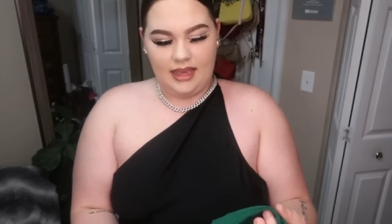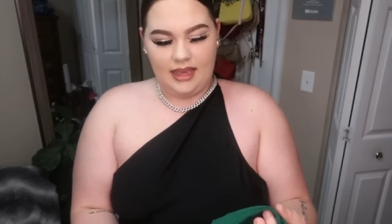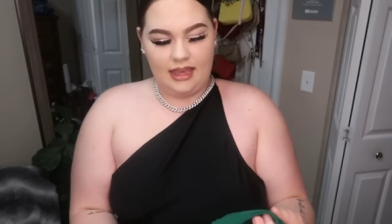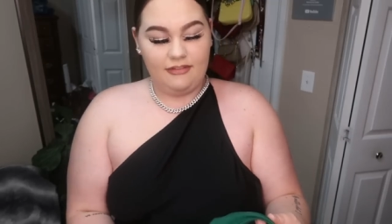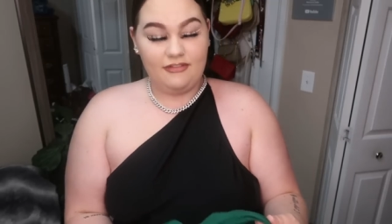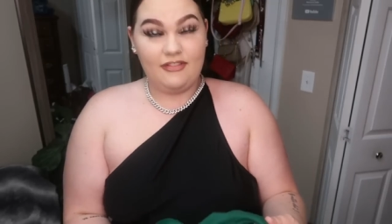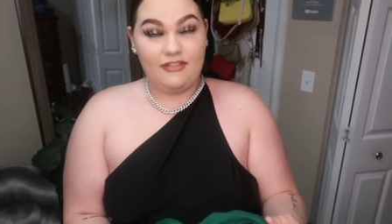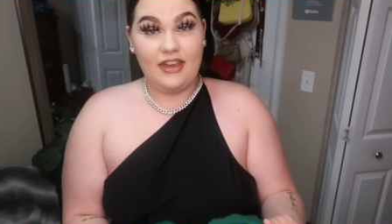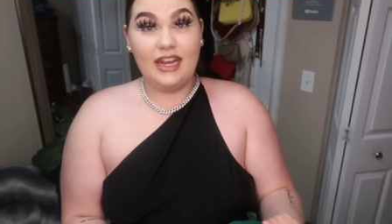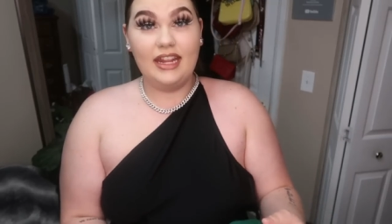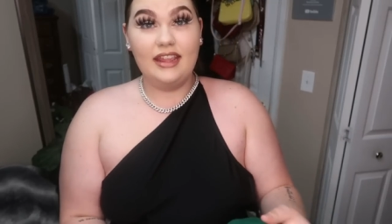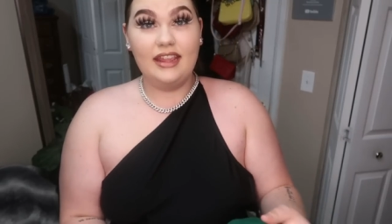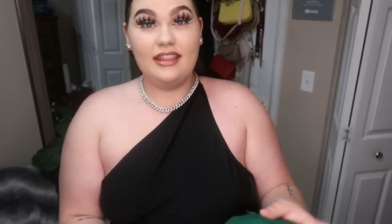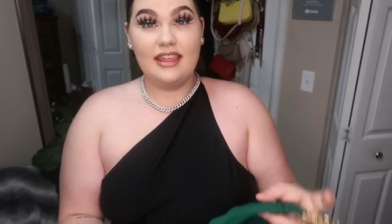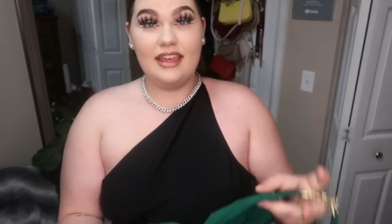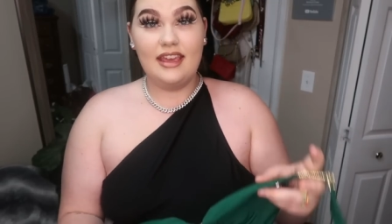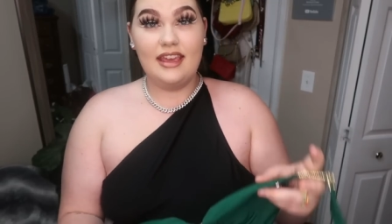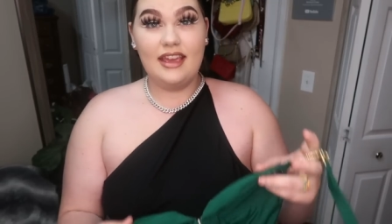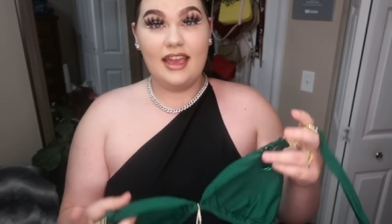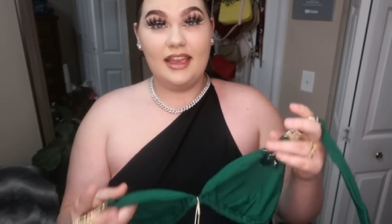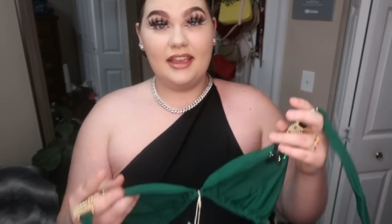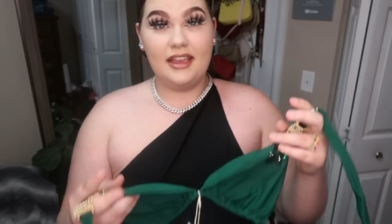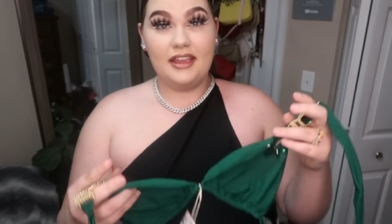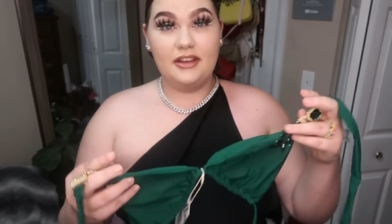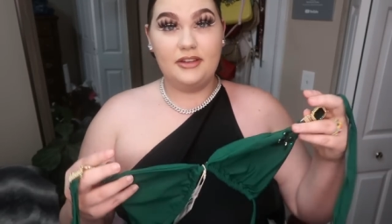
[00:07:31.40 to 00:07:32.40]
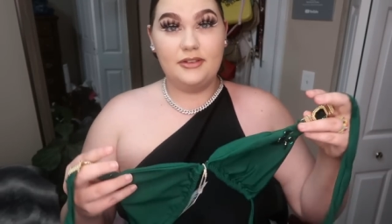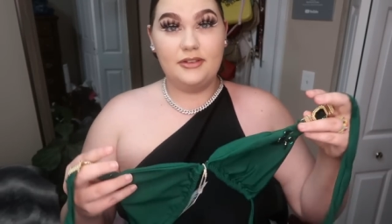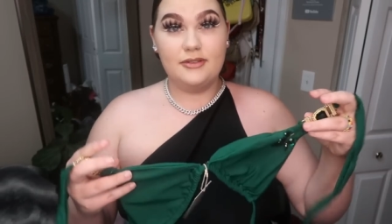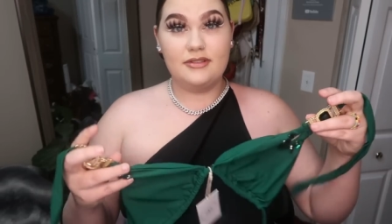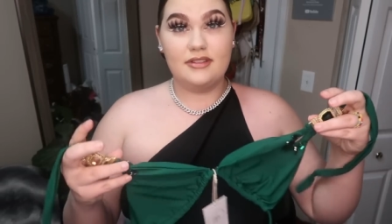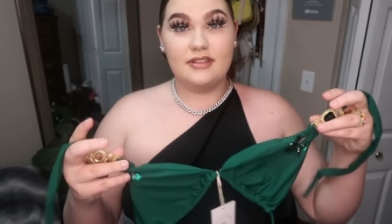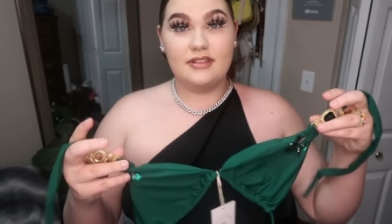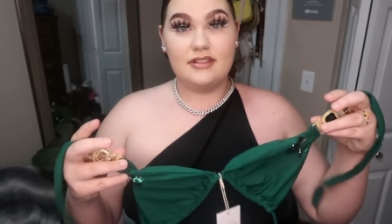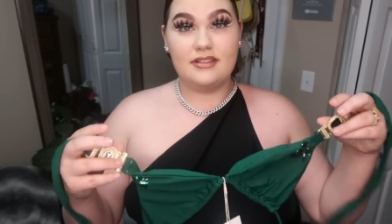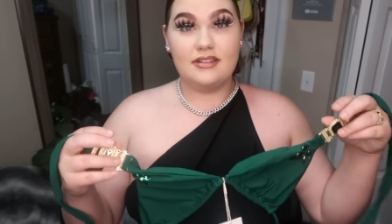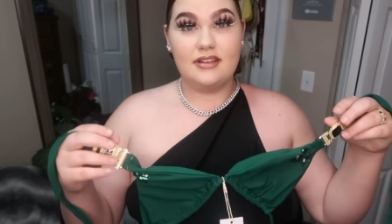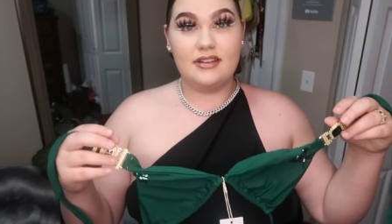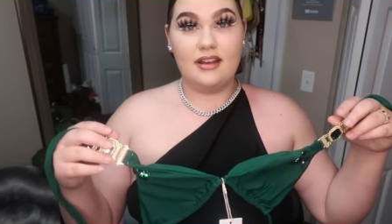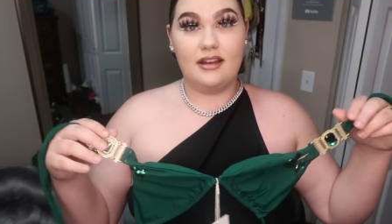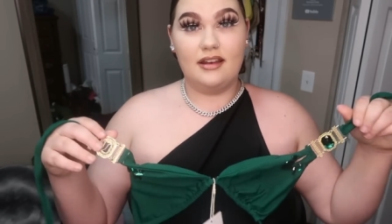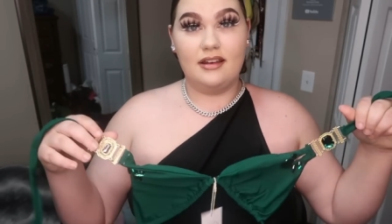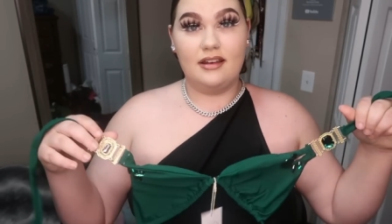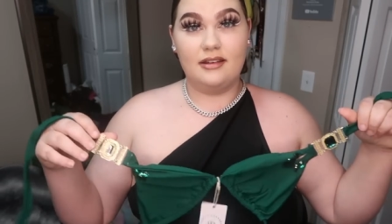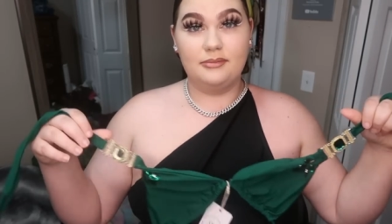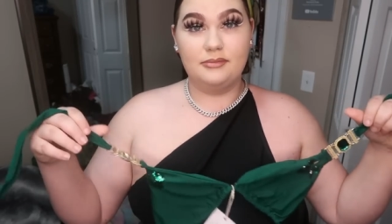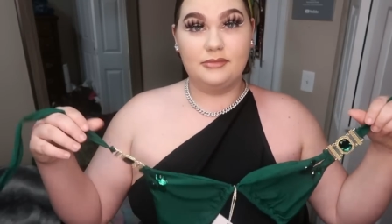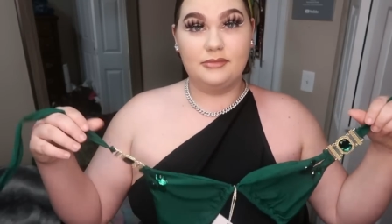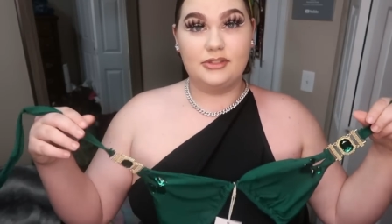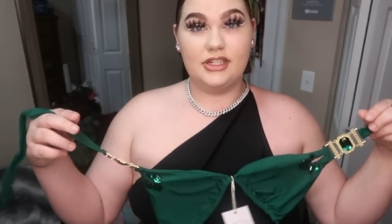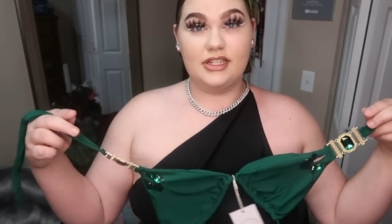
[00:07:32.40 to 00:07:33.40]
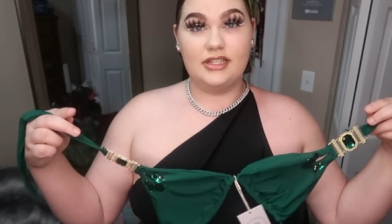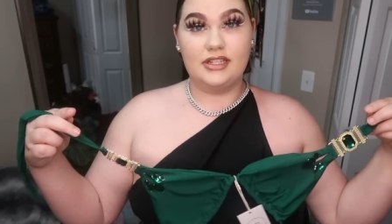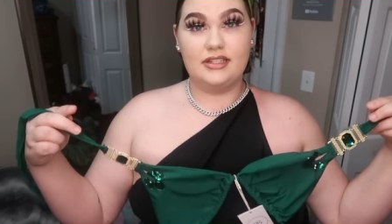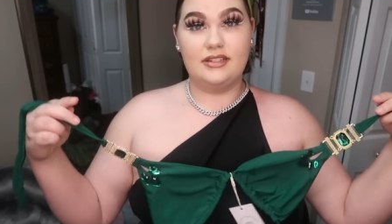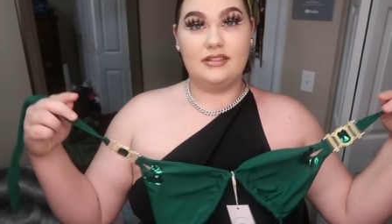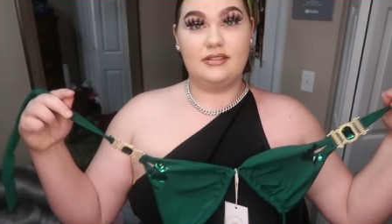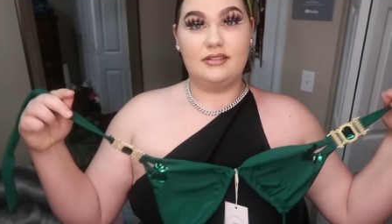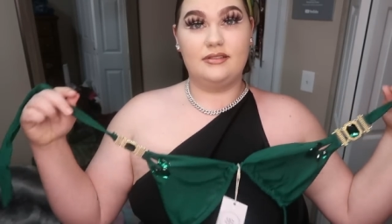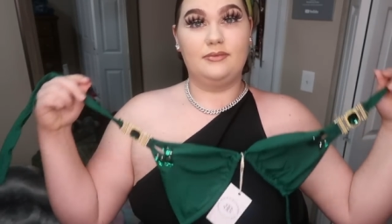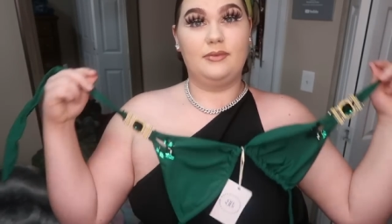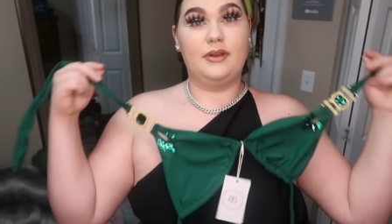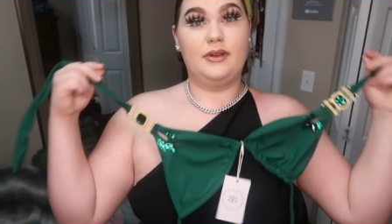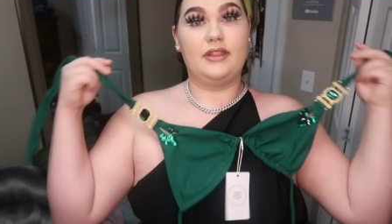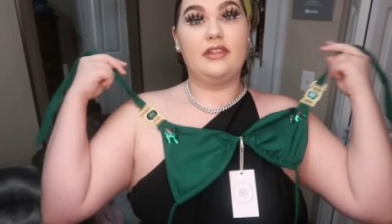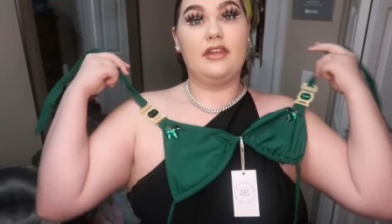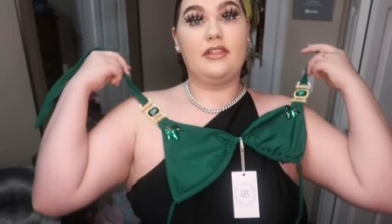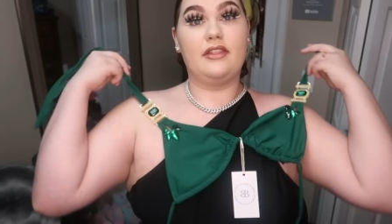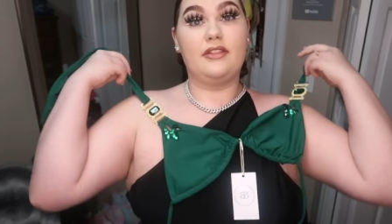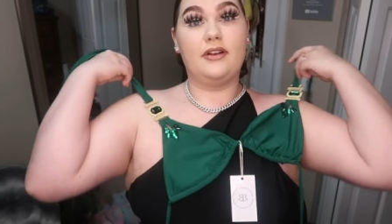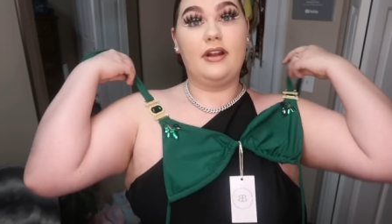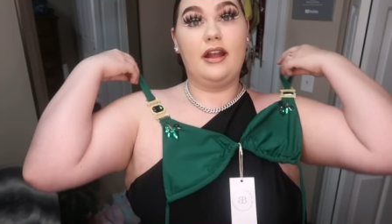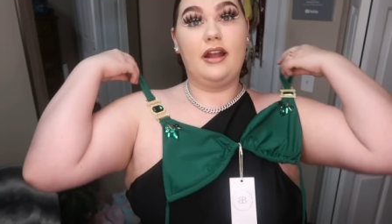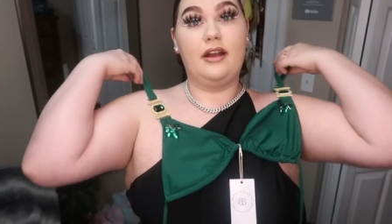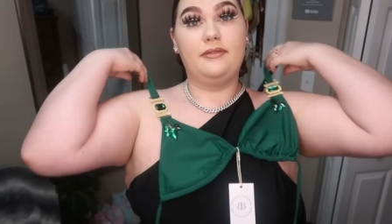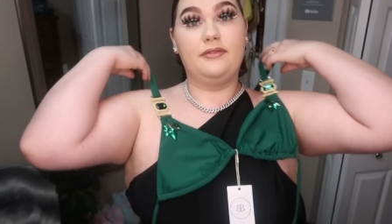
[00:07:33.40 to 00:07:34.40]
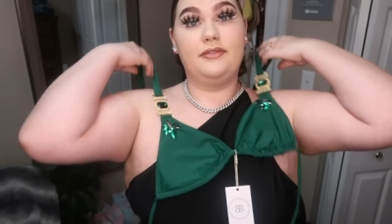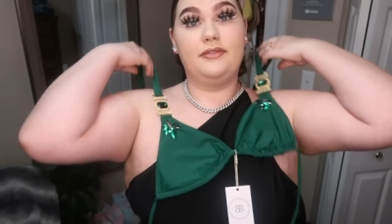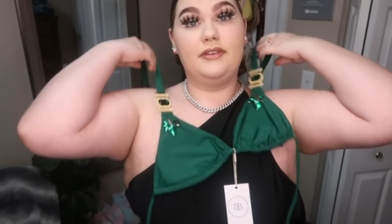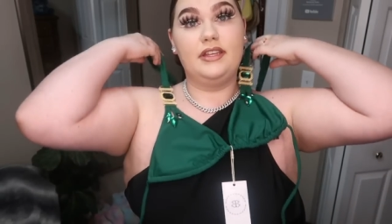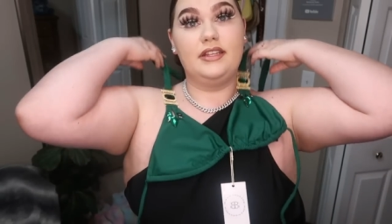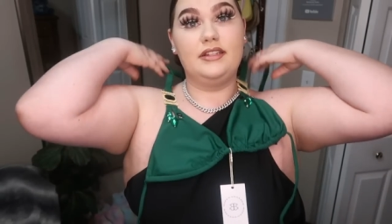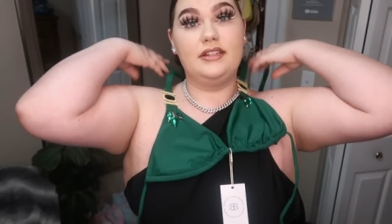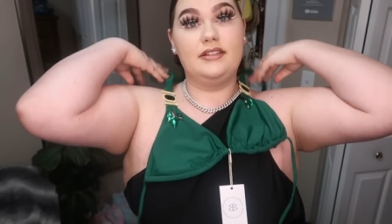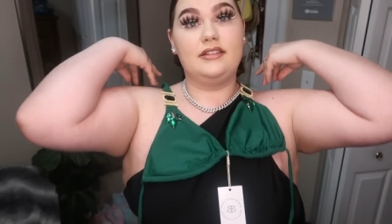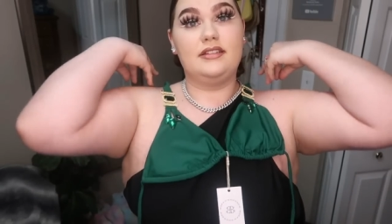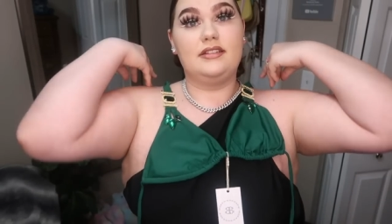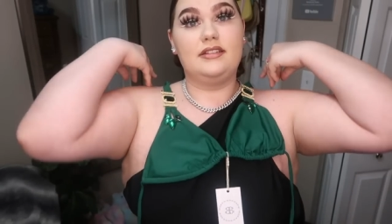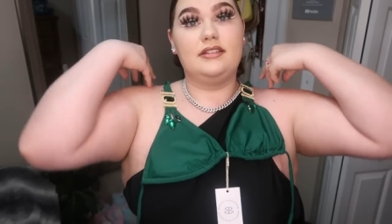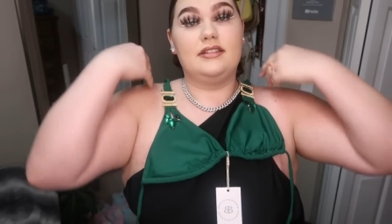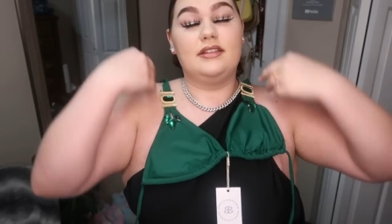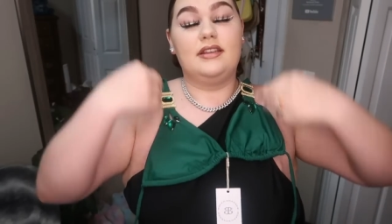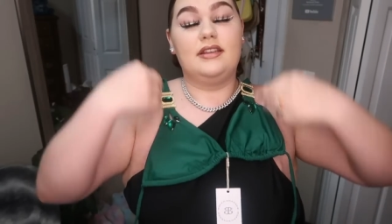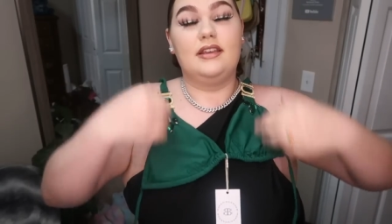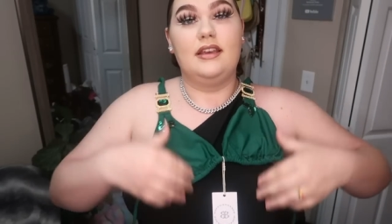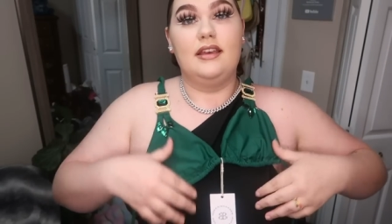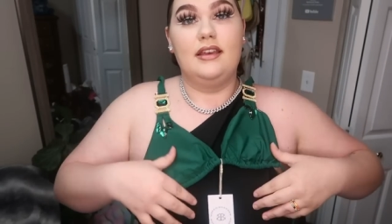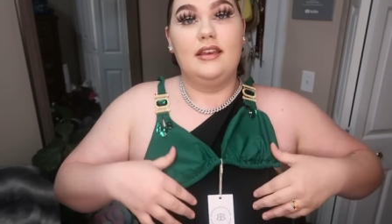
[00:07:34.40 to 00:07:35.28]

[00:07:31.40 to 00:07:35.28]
If anything, I can use this top just with other outfits.